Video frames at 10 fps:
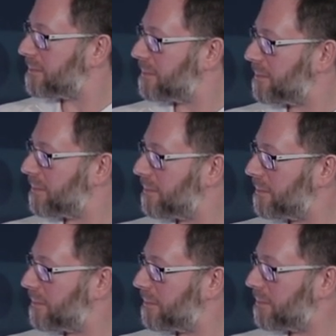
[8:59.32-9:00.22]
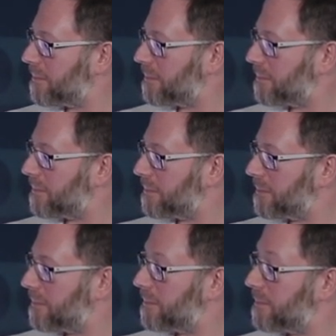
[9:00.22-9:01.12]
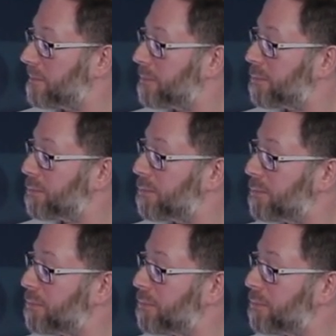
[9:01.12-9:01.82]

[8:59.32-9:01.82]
(not speaking)